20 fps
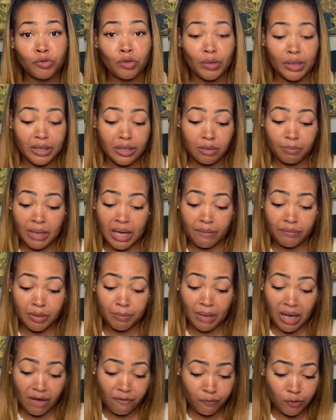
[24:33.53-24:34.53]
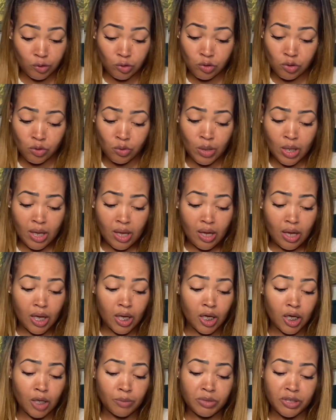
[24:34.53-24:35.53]
So I ended up having to buy food,
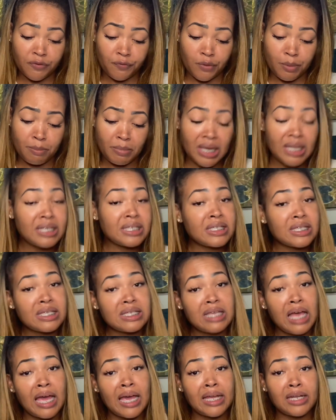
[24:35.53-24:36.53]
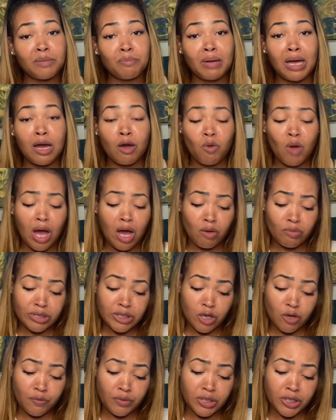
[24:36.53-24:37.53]
different medicines I had to buy while I
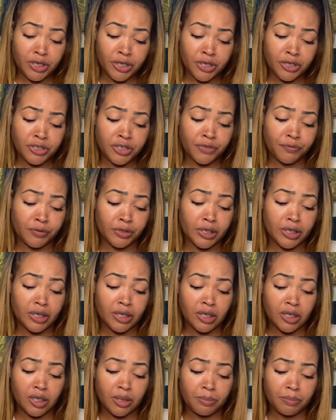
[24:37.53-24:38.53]
was over there, different